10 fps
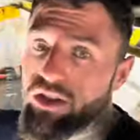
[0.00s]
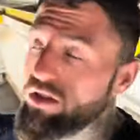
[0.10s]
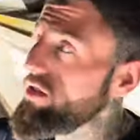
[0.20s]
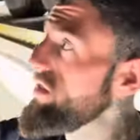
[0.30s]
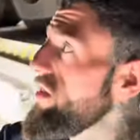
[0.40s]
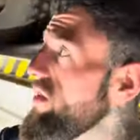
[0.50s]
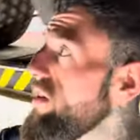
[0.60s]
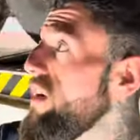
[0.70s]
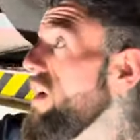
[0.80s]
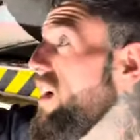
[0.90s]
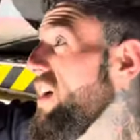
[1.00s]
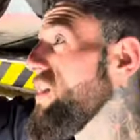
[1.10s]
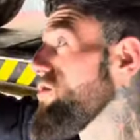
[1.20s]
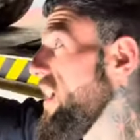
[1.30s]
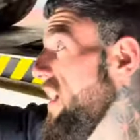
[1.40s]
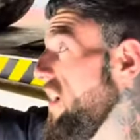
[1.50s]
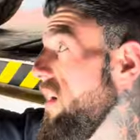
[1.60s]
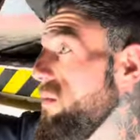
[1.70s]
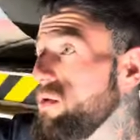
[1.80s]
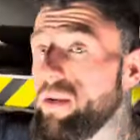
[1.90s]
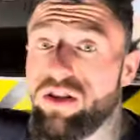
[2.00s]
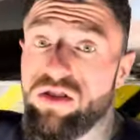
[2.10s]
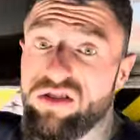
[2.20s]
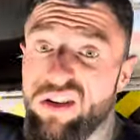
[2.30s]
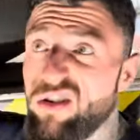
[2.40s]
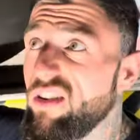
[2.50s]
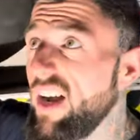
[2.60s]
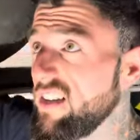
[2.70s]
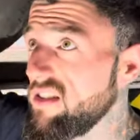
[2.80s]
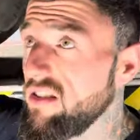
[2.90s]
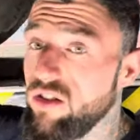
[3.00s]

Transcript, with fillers: sure they're secure. Trailing arms, make sure there's no cracks. The